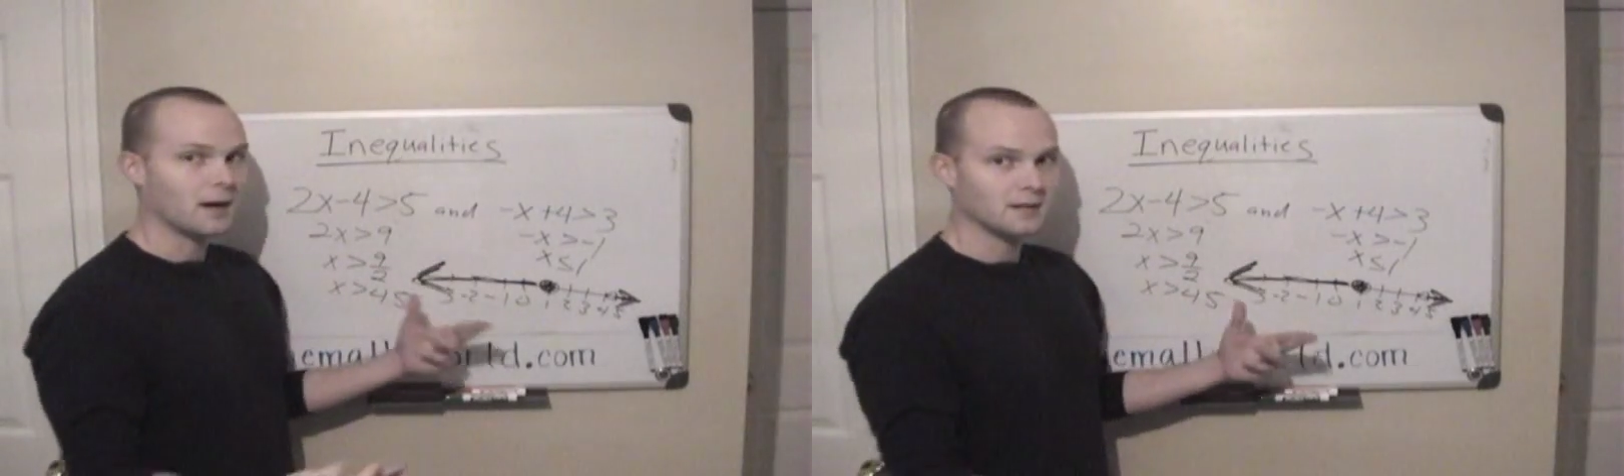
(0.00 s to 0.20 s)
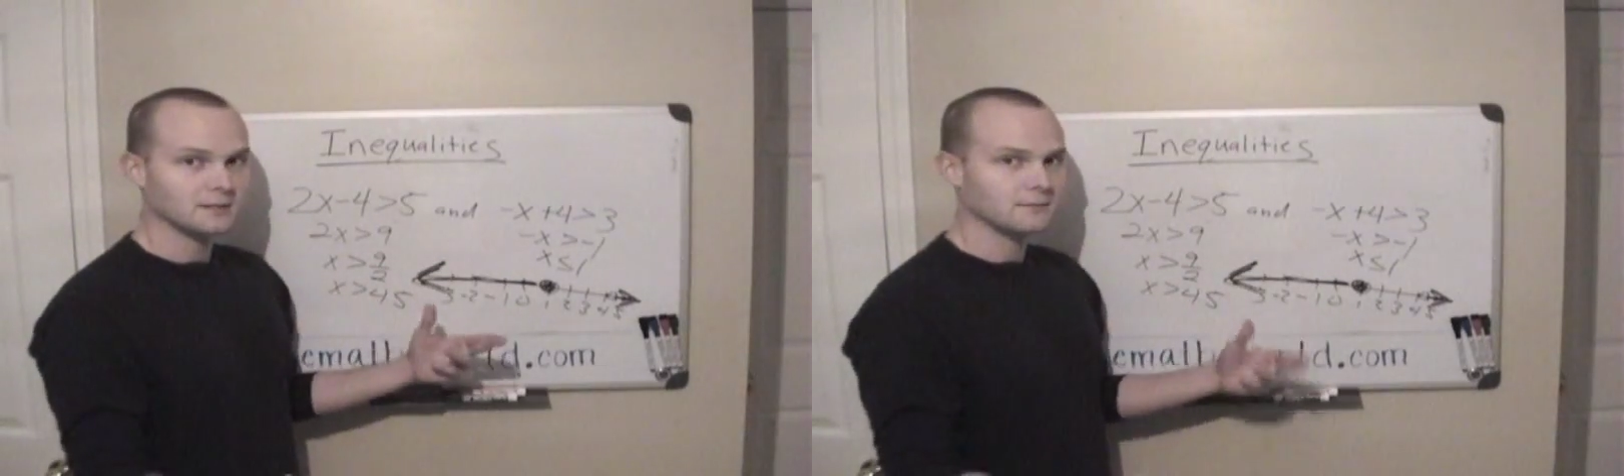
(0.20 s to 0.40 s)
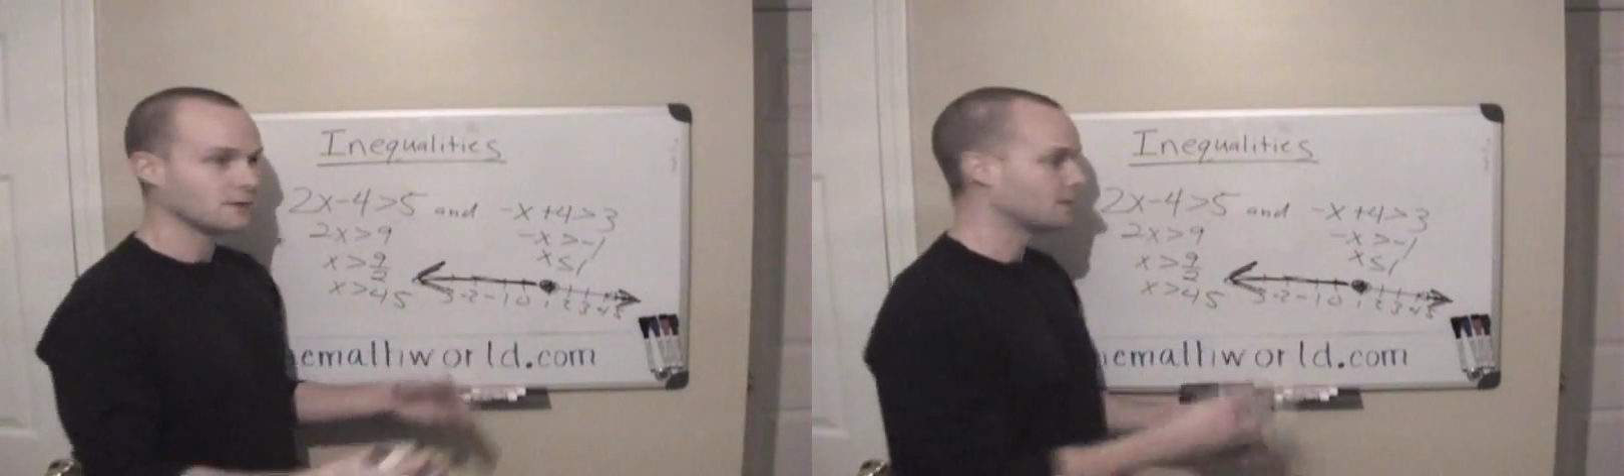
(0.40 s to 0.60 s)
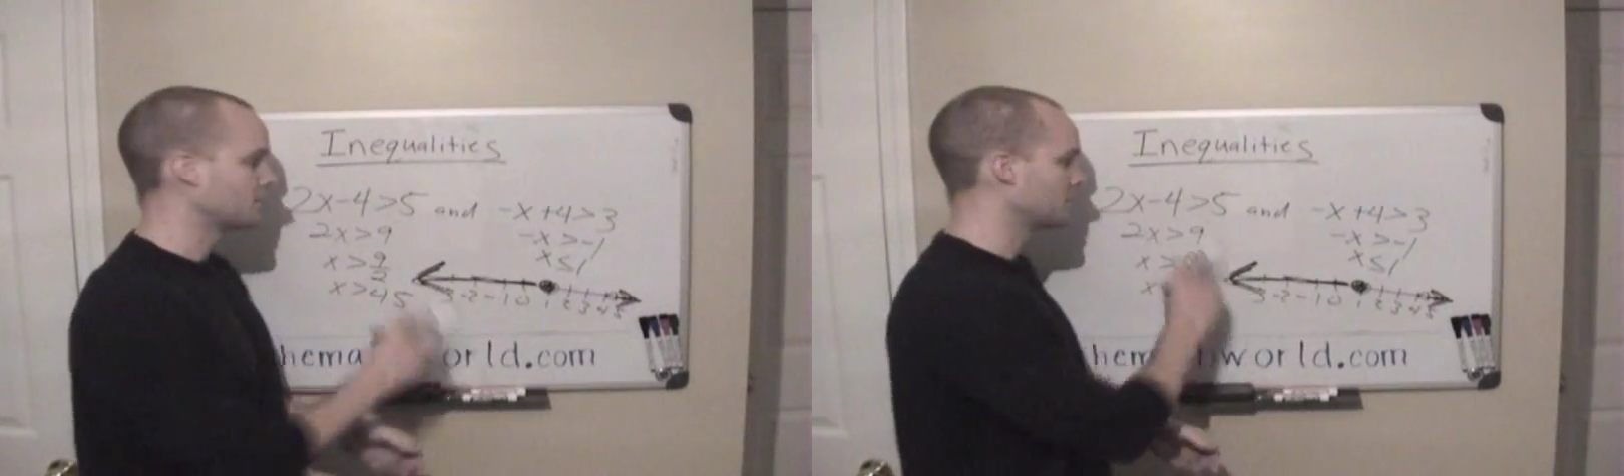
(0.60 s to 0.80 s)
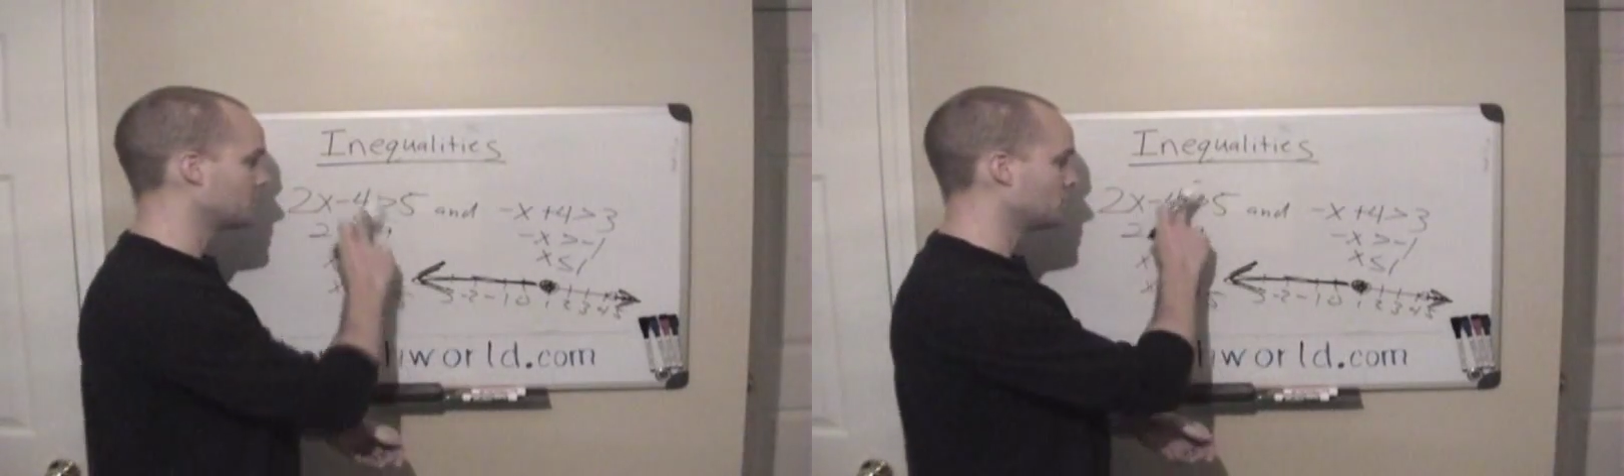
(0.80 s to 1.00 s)
a positive
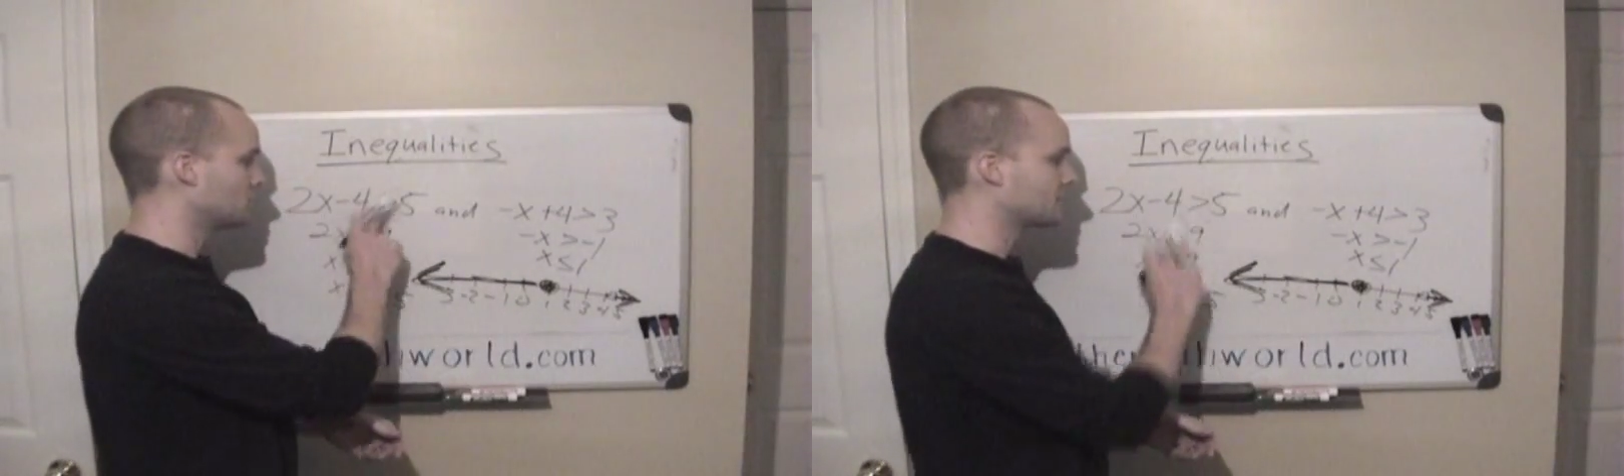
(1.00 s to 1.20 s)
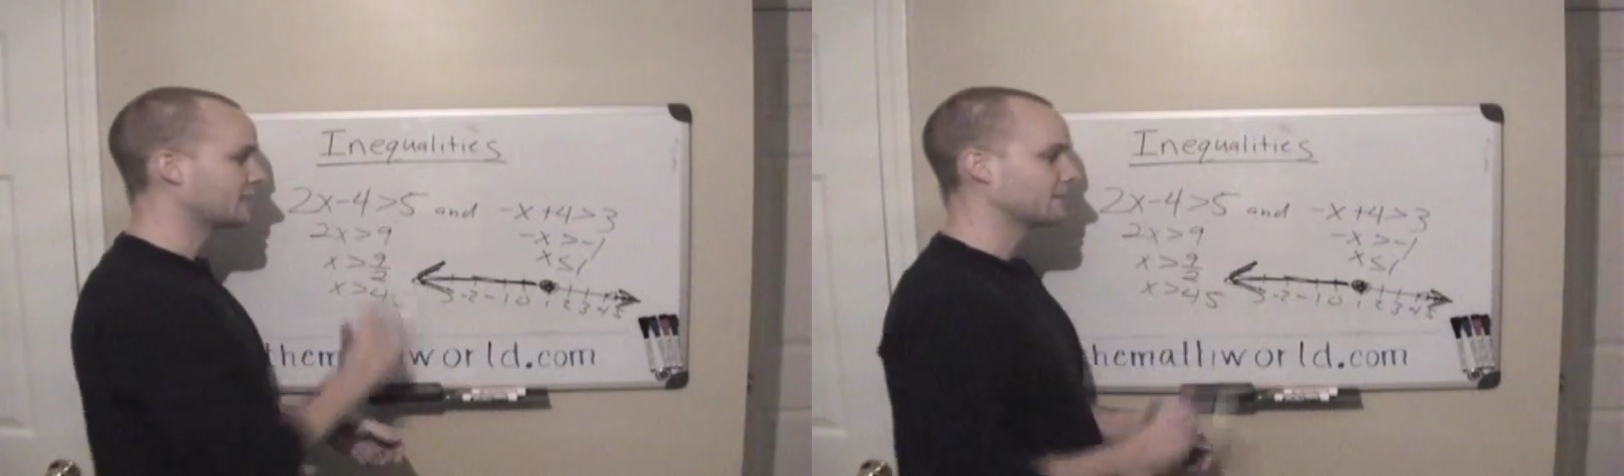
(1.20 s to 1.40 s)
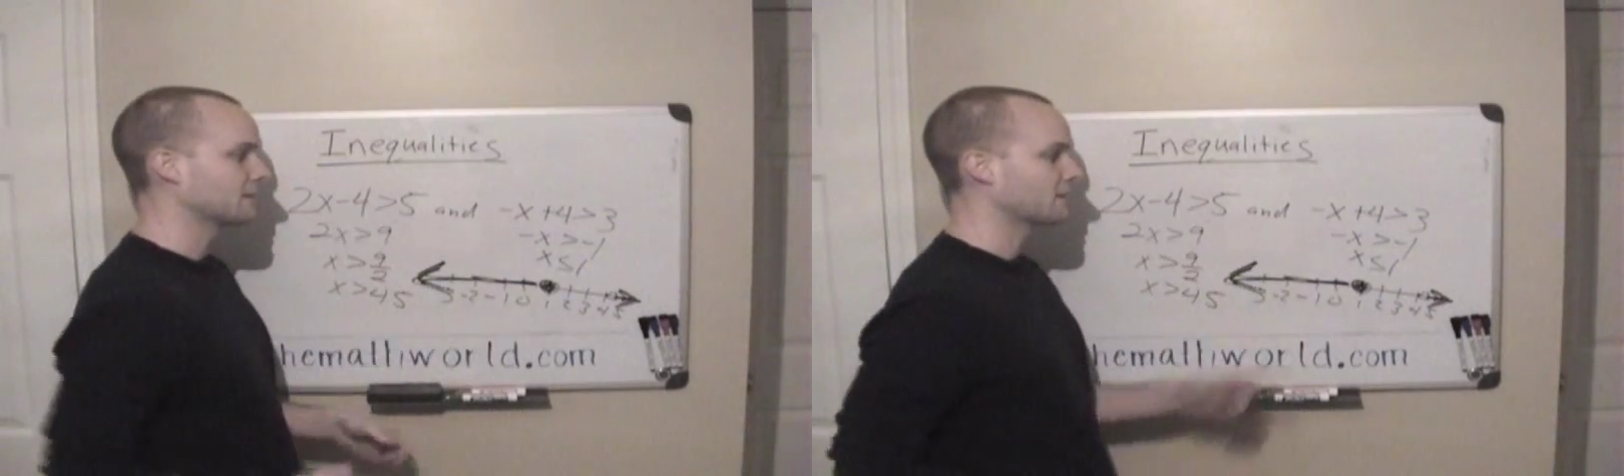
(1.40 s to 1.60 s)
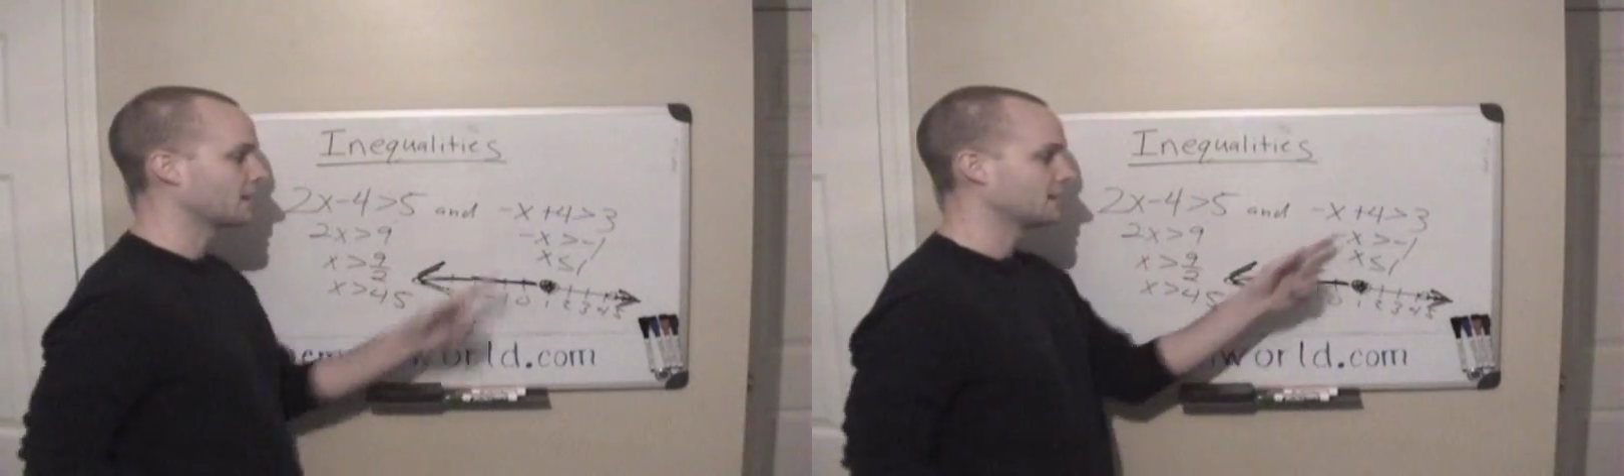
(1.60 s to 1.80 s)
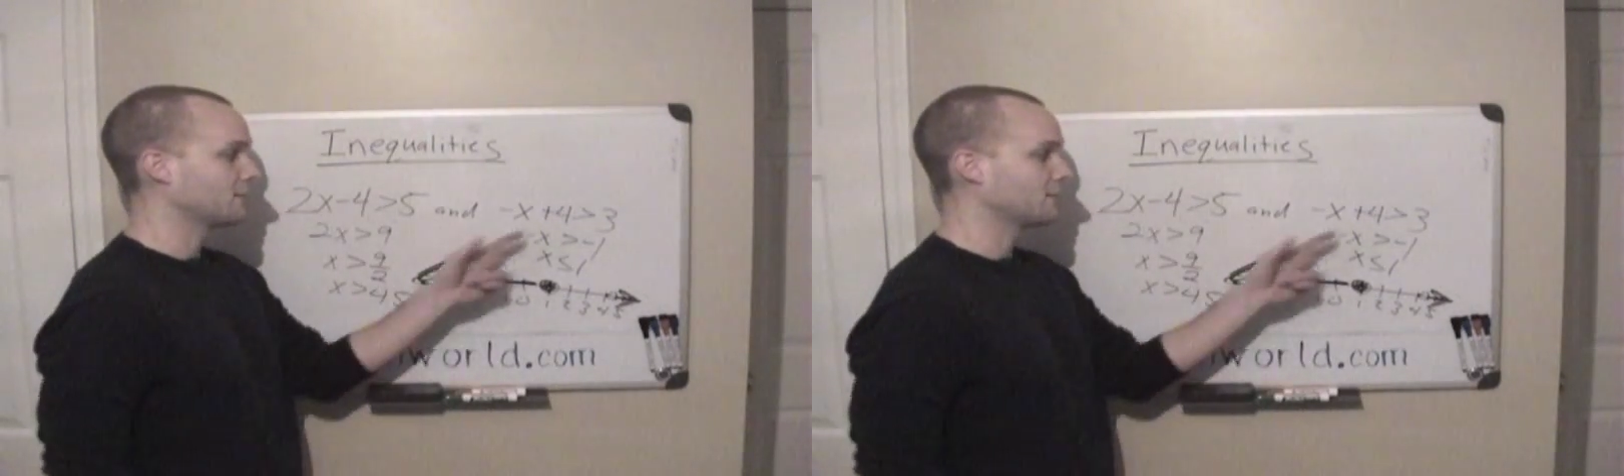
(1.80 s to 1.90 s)
number, you just keep the sign.